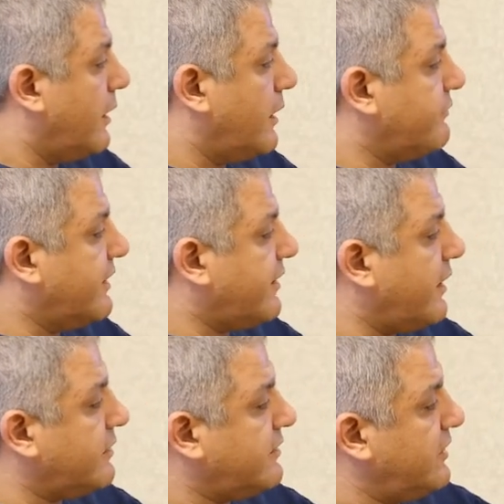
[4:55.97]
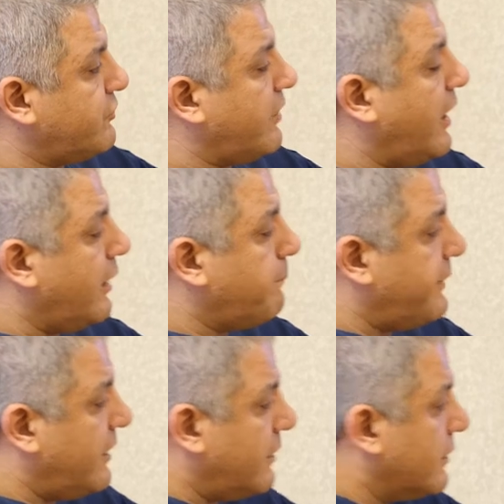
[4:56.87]
and we can teach
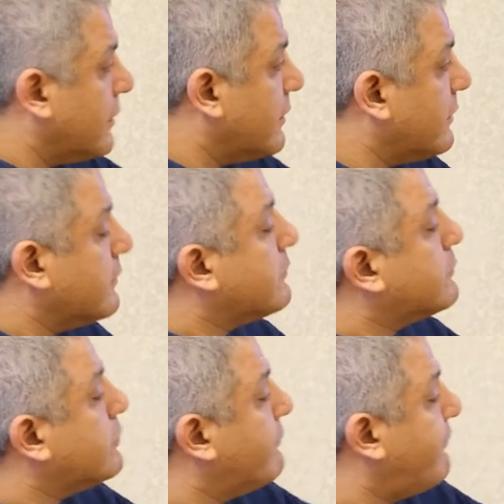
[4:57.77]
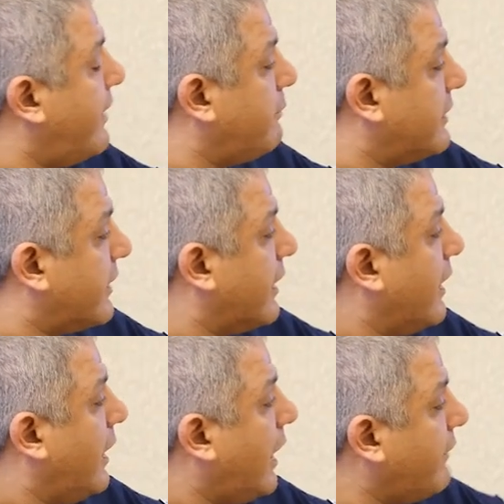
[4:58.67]
to the family
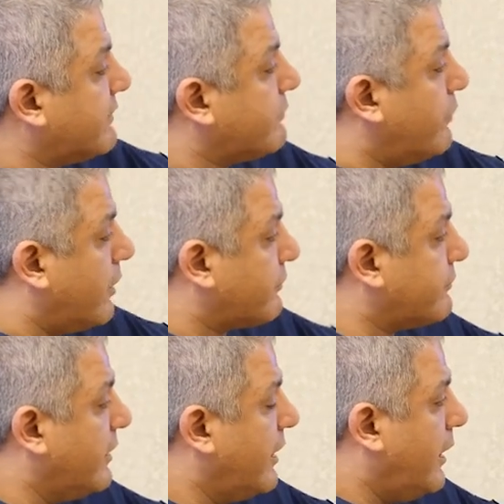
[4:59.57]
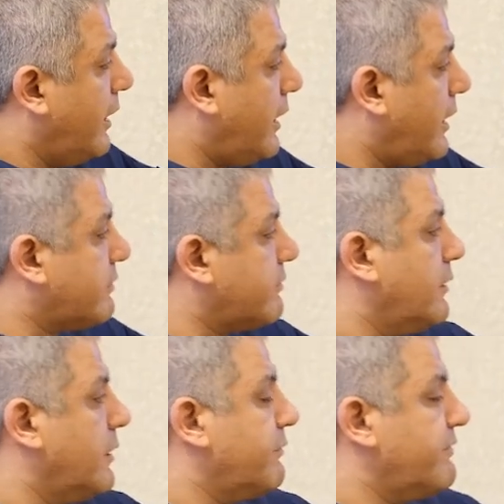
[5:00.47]
how it works. And
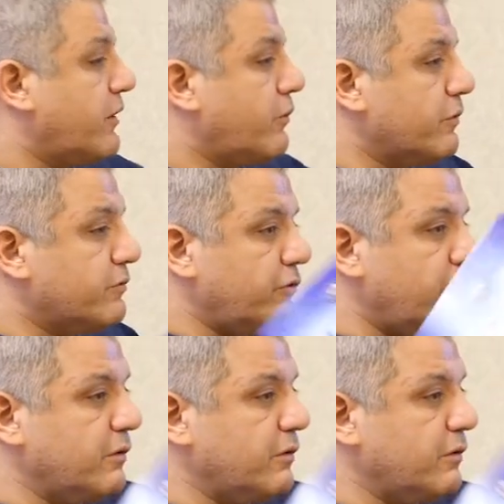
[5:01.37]
we control